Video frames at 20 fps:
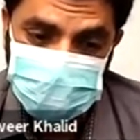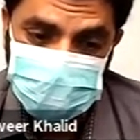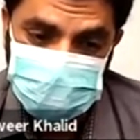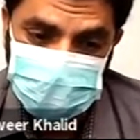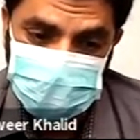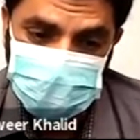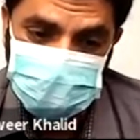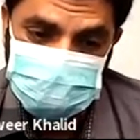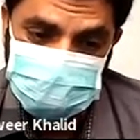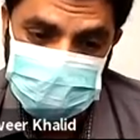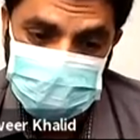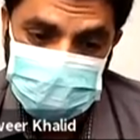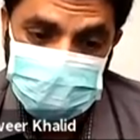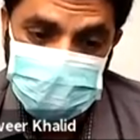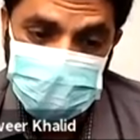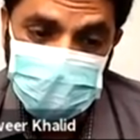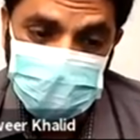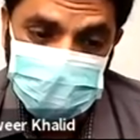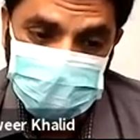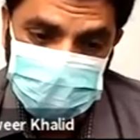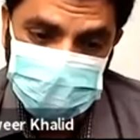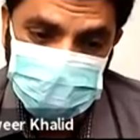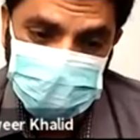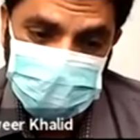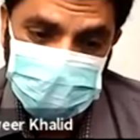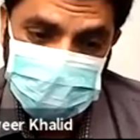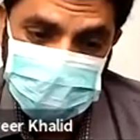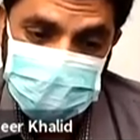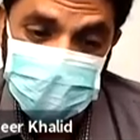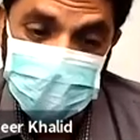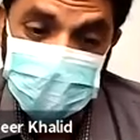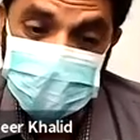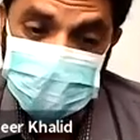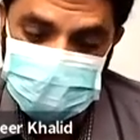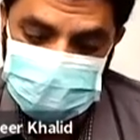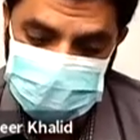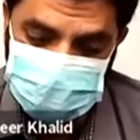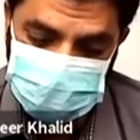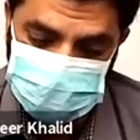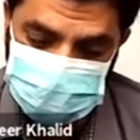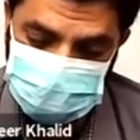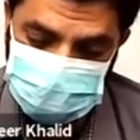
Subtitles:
the, some lung pathology like the